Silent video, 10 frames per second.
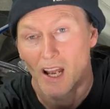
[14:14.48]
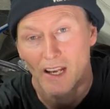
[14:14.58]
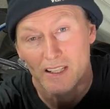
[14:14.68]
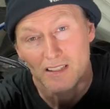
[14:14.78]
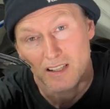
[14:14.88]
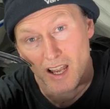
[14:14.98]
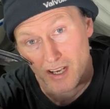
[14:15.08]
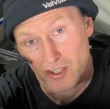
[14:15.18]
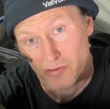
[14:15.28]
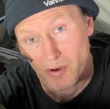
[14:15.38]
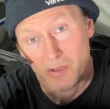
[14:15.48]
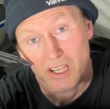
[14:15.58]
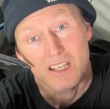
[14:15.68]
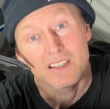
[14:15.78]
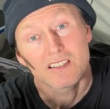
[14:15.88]
and it slides from the
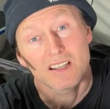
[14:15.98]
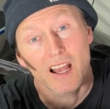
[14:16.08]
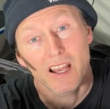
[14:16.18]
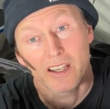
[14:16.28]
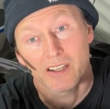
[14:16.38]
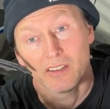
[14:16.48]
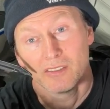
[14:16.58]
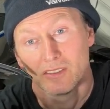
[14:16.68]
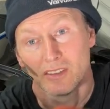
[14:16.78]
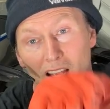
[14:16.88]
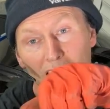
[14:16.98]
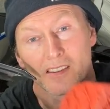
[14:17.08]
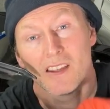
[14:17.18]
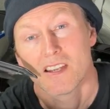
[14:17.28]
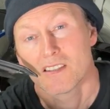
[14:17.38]
inside like
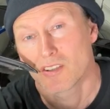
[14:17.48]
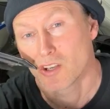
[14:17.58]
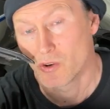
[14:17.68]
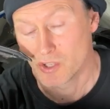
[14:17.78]
this, going